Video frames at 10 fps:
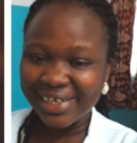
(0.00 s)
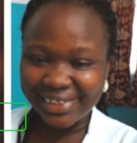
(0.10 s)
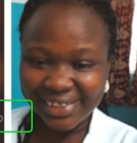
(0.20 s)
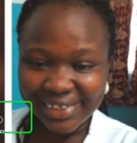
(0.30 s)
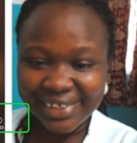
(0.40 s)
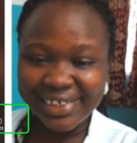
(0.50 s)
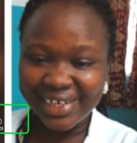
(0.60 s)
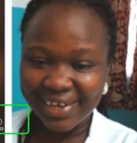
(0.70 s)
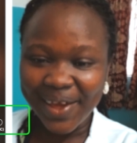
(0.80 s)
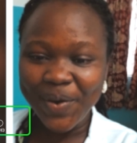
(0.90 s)
It's
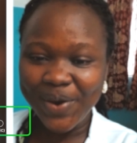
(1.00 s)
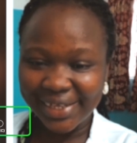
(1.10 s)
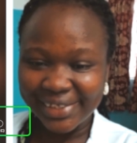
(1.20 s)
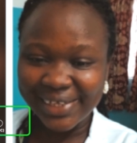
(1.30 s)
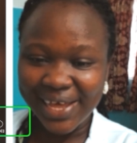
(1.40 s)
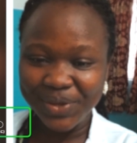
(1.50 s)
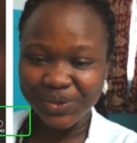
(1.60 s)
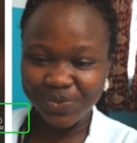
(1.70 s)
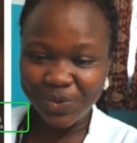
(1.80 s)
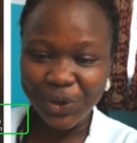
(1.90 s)
indeed a great
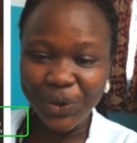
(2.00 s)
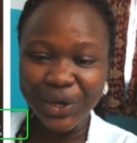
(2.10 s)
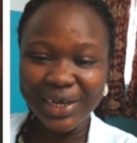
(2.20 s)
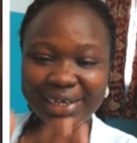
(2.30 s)
time to be young.